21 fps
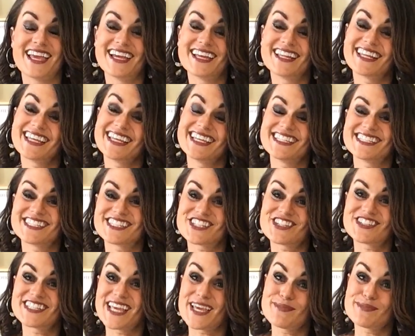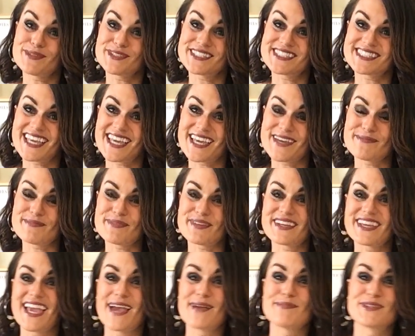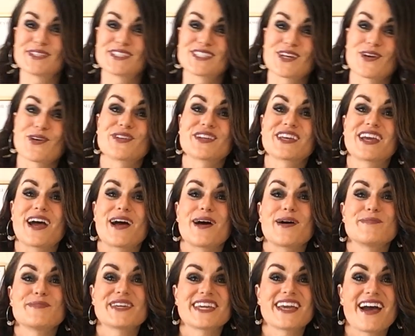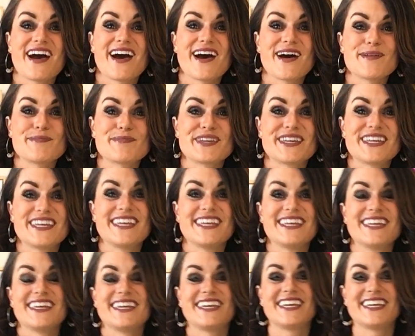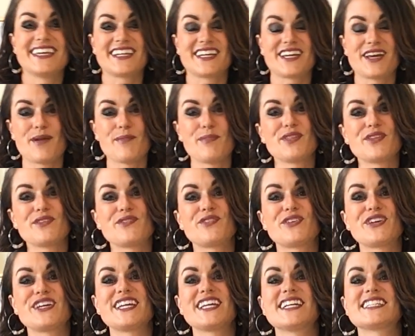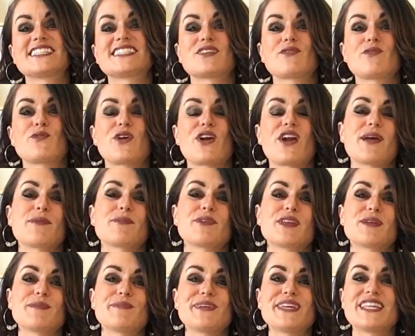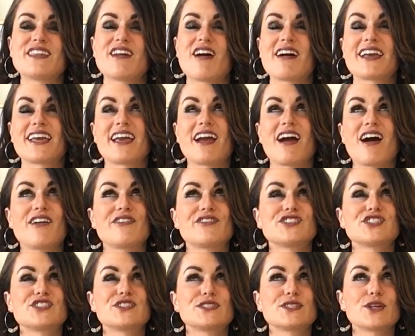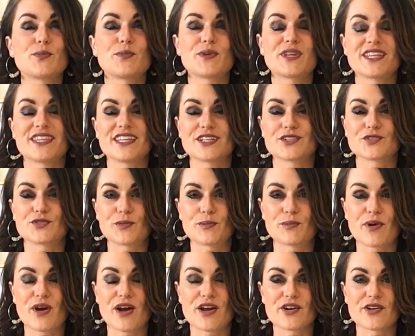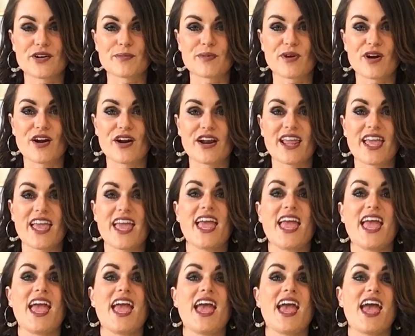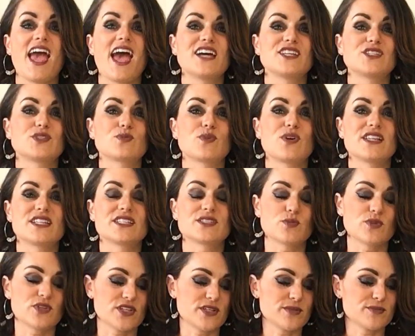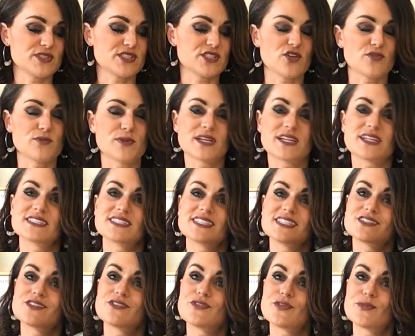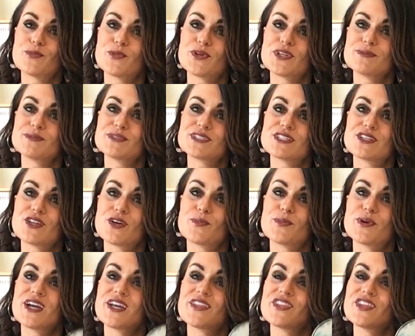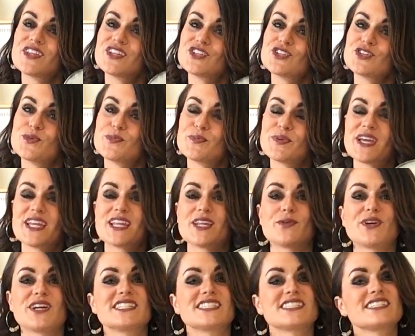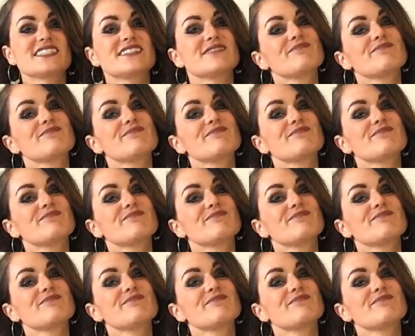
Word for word: an Easter tablescape episode coming up in a couple of weeks, where I'm going to be knocking off so many things from Pottery Barn, as well as Williams-Sonoma, because these are from Williams-Sonoma, the dupe anyways.